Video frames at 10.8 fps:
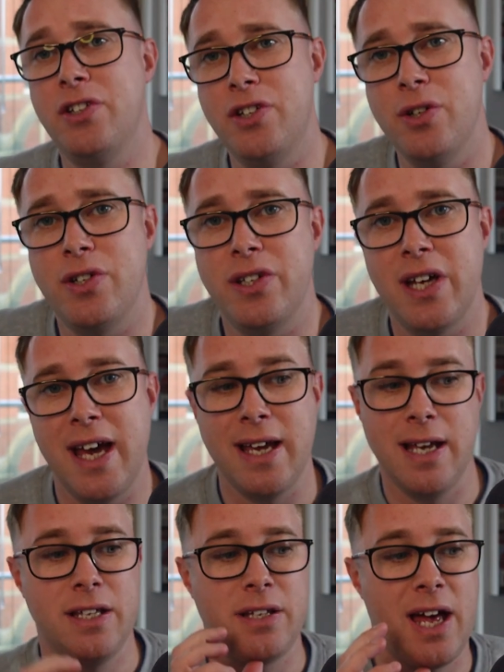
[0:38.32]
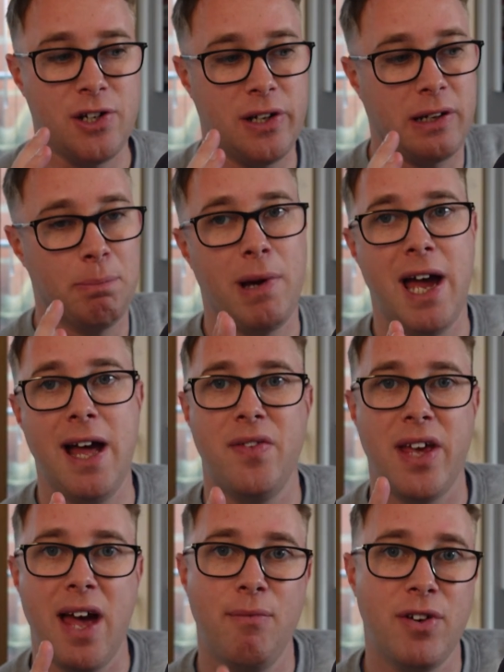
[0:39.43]
to do today is actually compare
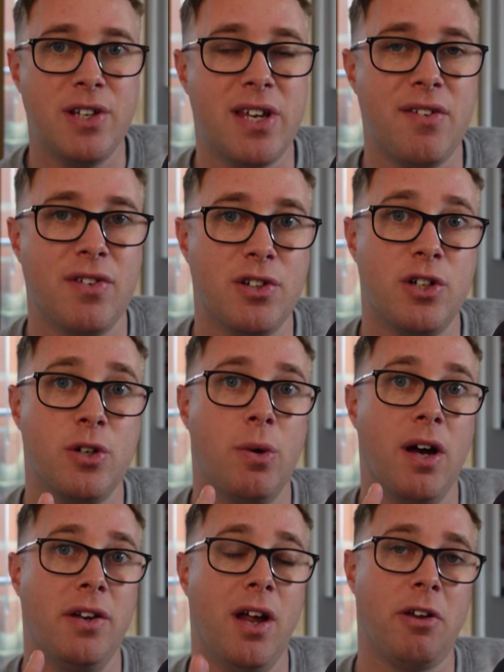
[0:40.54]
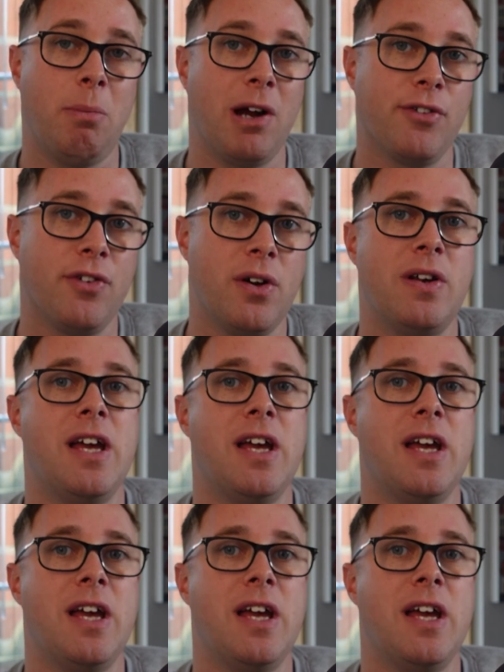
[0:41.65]
the MV7 to another microphone